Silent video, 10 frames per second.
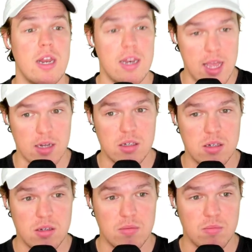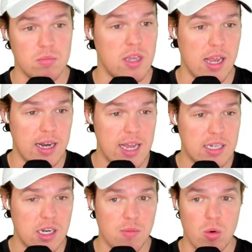hit next. Can't hit next
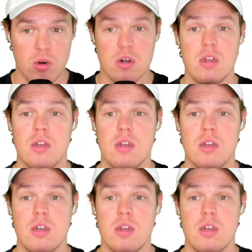anymore.